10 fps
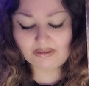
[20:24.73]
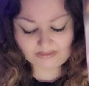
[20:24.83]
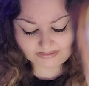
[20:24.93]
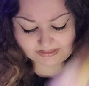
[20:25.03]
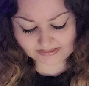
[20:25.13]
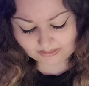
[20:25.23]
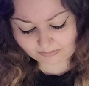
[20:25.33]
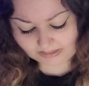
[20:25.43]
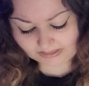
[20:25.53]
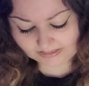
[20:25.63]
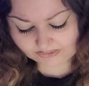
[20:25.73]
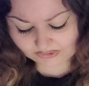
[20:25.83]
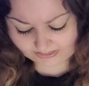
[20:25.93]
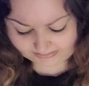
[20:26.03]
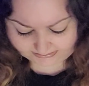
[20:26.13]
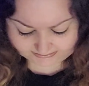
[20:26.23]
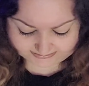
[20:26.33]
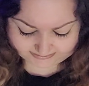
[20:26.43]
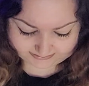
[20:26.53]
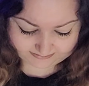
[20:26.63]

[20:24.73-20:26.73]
This is somebody that's jealous